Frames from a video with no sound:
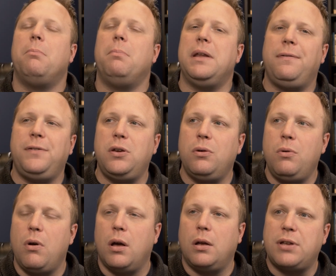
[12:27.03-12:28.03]
But if
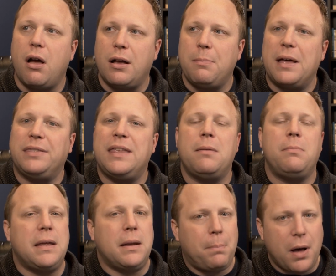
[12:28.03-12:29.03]
you talk about
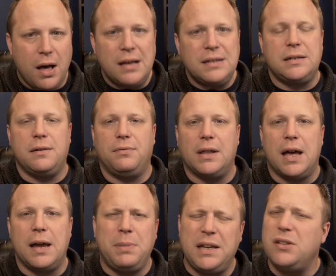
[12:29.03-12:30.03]
them in a positive
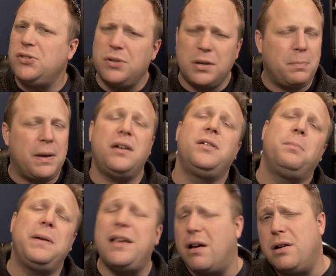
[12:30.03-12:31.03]
light, because your
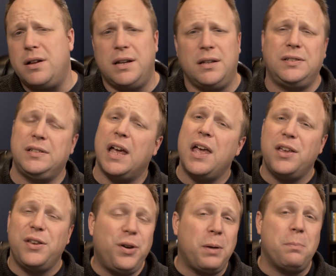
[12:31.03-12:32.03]
competitor, be honest,
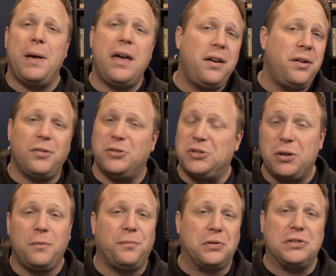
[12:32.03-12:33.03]
your competitor is
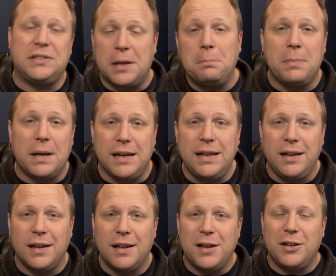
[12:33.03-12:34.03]
good for
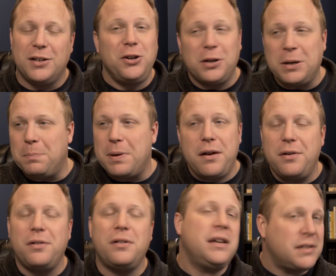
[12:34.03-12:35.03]
somebody. Your
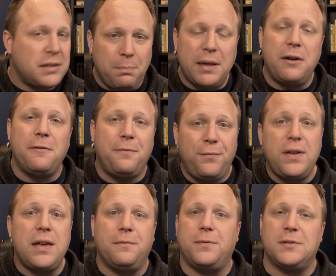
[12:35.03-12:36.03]
competitor is a better
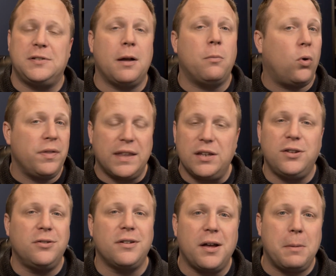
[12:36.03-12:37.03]
fit for someone that
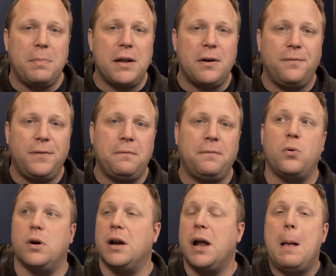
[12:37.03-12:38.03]
you're not a better fit
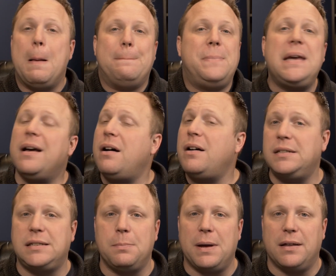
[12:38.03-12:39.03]
for. Be
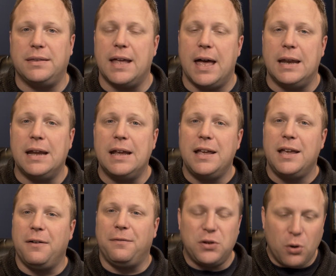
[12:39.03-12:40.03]
honest about that.
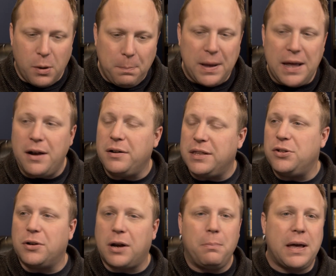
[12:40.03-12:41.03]
If you're better
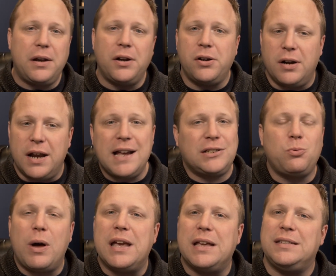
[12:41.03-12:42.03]
than your competitor at
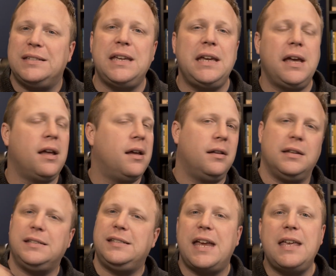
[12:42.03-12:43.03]
X, Y, and Z,
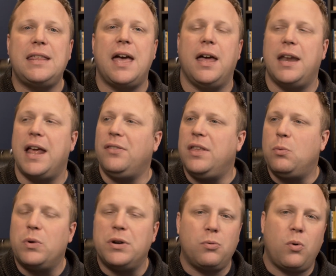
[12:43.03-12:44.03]
say that. And
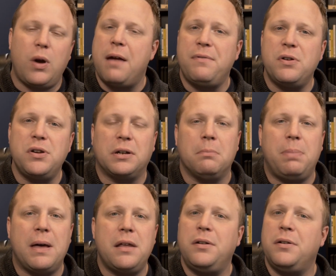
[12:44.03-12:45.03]
then wherever your
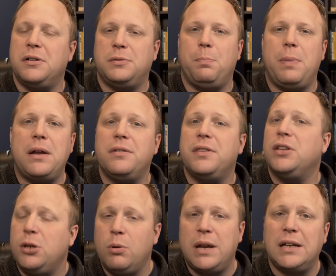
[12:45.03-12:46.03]
competitor is better
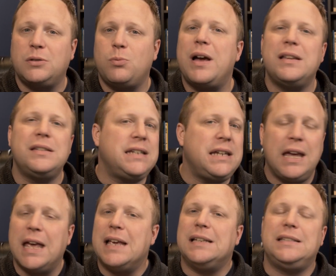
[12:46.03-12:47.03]
than you in X, Y, and
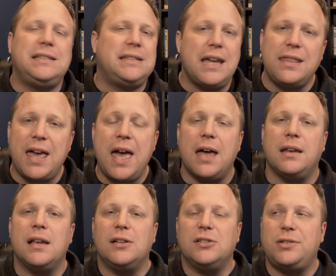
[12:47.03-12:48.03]
Z, say
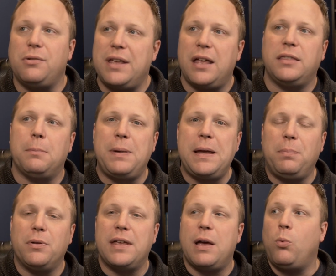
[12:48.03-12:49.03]
that. So that the
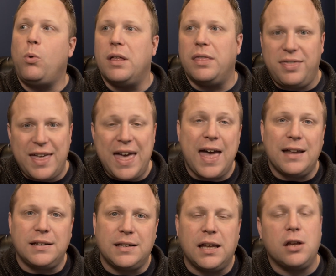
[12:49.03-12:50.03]
people that want
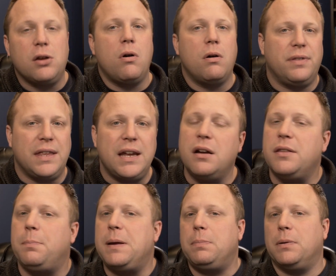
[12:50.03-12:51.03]
that can go over there.
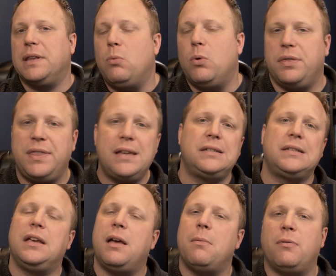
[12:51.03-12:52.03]
The people that want this
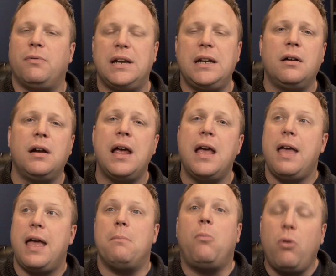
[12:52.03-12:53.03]
can come over here.
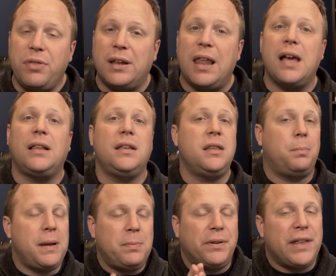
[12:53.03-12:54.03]
And more than likely, the
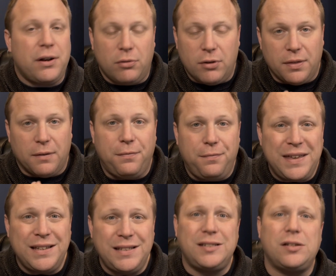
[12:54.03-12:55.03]
people that are on the
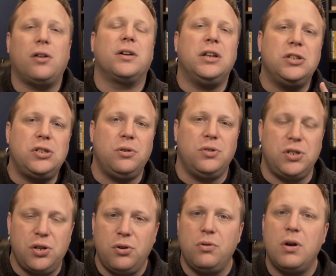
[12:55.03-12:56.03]
fence are going to
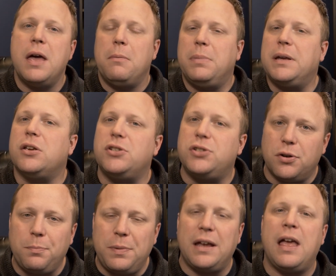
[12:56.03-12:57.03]
choose you because
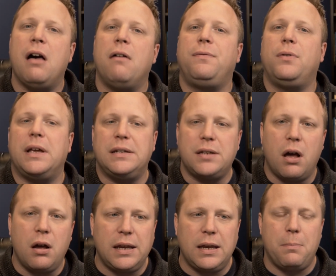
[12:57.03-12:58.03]
you're being helpful and
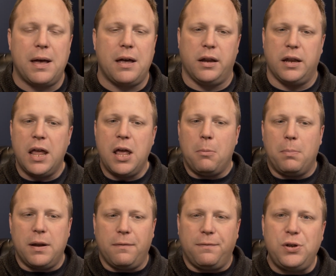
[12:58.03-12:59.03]
talking about it.
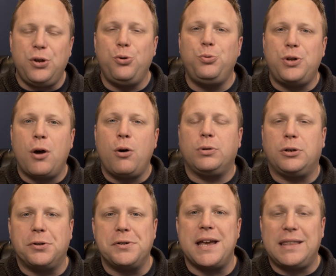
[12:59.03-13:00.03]
But if you don't
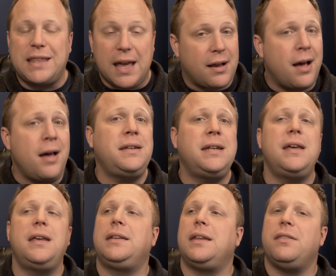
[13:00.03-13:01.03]
create that
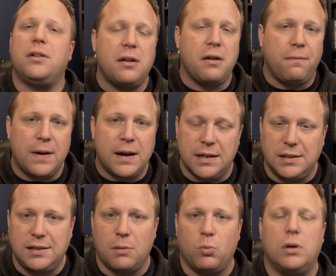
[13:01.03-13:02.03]
content, they're going to find
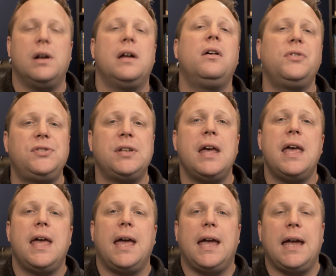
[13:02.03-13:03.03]
it somewhere else.
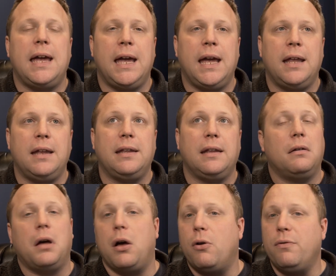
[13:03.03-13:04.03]
And
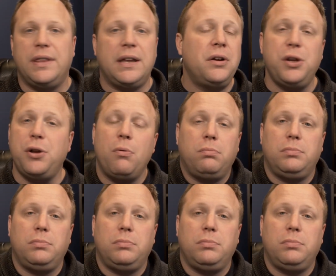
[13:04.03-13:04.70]
over there, you